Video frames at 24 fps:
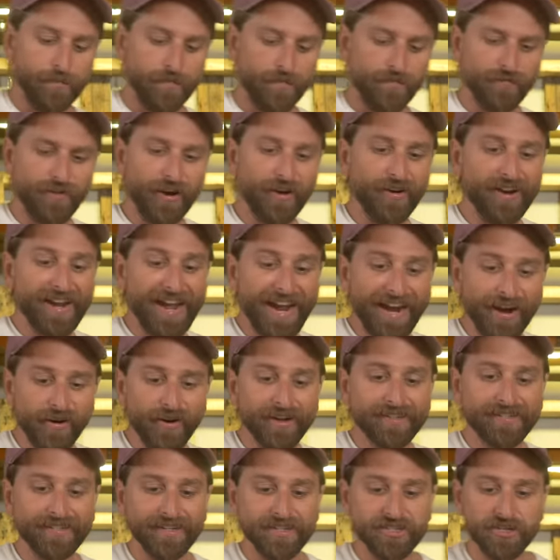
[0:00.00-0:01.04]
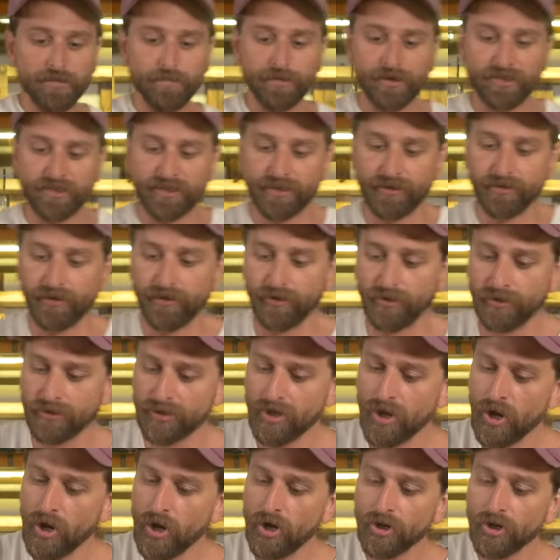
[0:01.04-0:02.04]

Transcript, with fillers: Very heritage-y materials.